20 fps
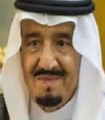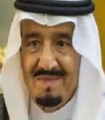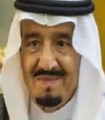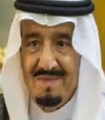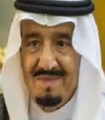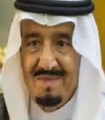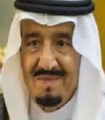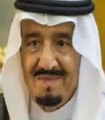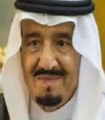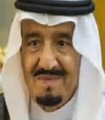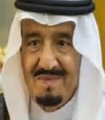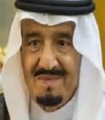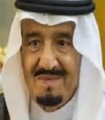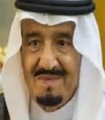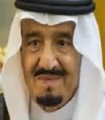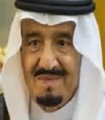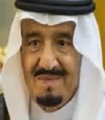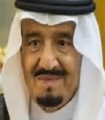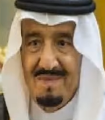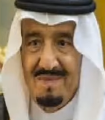
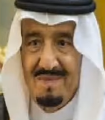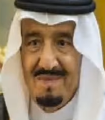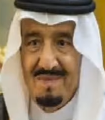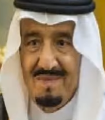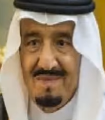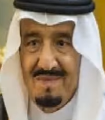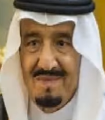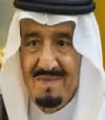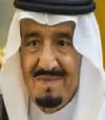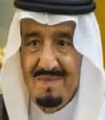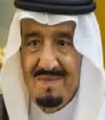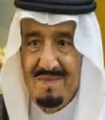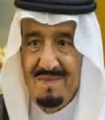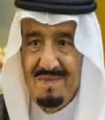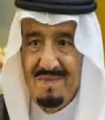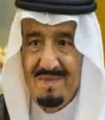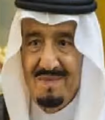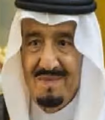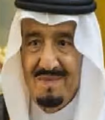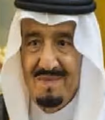
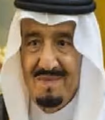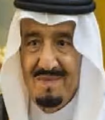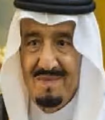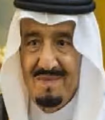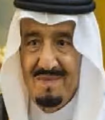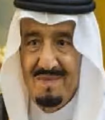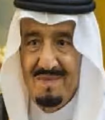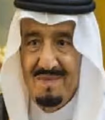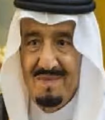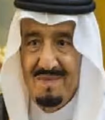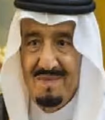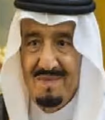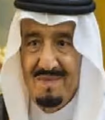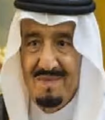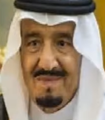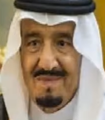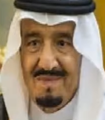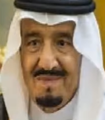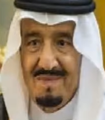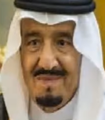
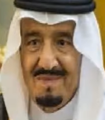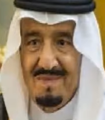Nothing is said.